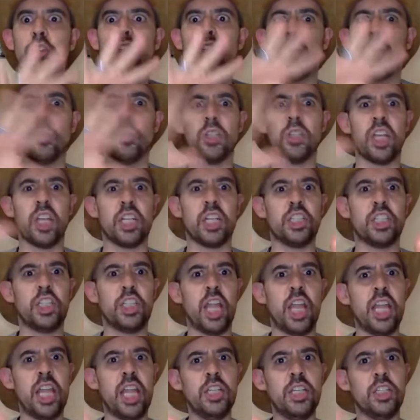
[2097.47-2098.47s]
there was like
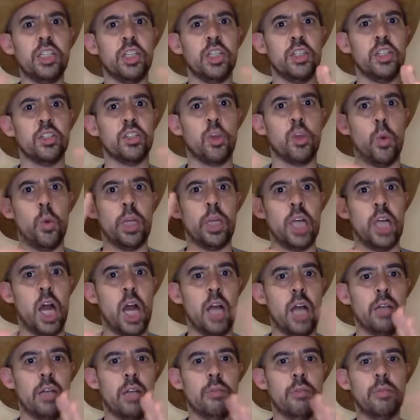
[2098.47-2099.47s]
changes going
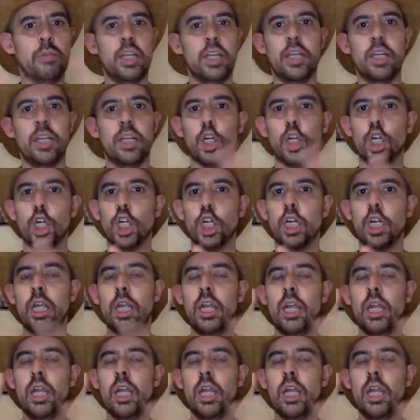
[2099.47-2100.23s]
on in her